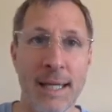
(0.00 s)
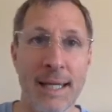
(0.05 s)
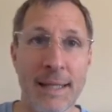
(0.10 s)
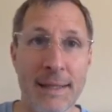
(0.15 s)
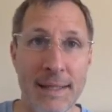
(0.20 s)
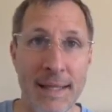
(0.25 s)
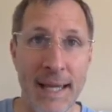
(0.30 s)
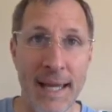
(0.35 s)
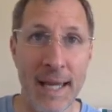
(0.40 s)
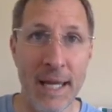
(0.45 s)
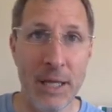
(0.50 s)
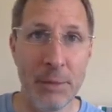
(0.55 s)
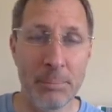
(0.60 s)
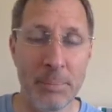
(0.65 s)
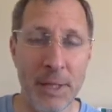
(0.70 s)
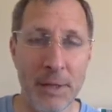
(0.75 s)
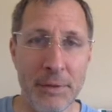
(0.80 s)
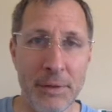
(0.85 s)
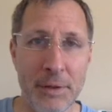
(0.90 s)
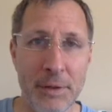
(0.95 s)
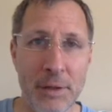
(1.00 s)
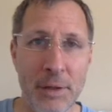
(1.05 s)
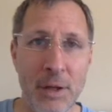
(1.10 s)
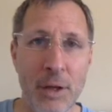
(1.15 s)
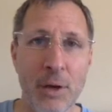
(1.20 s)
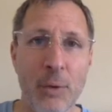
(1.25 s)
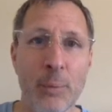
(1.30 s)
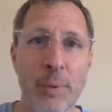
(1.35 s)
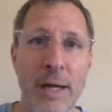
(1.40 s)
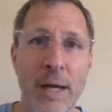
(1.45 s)
In the add method,
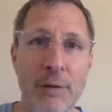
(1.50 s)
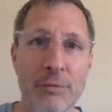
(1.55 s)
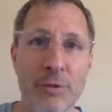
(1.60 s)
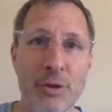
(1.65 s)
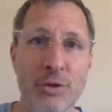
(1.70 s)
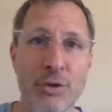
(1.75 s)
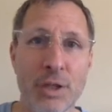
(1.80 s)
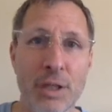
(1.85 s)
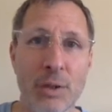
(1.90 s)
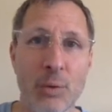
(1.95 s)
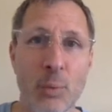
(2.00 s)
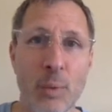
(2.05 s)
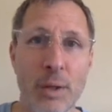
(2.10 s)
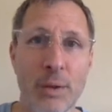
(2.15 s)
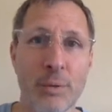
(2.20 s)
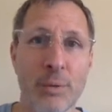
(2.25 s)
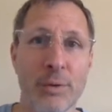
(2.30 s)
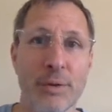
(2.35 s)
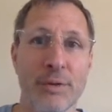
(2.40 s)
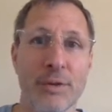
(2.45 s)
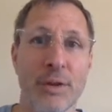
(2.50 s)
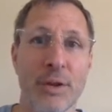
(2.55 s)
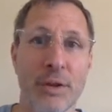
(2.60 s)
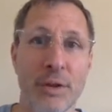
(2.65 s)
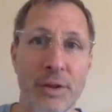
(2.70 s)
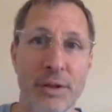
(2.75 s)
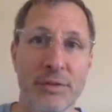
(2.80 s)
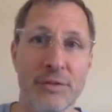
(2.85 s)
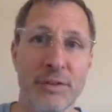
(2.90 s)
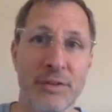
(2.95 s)
we have to check whether the
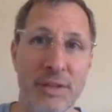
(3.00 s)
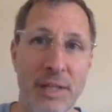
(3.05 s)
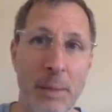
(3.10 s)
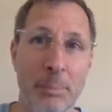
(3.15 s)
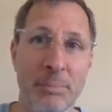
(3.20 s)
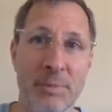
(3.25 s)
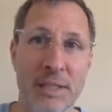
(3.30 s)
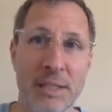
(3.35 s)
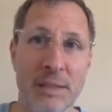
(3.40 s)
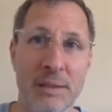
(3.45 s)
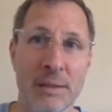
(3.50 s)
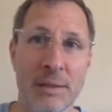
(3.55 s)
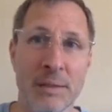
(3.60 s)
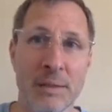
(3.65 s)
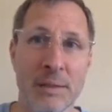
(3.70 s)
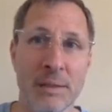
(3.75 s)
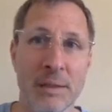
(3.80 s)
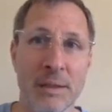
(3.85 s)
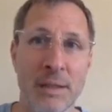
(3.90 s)
list is empty.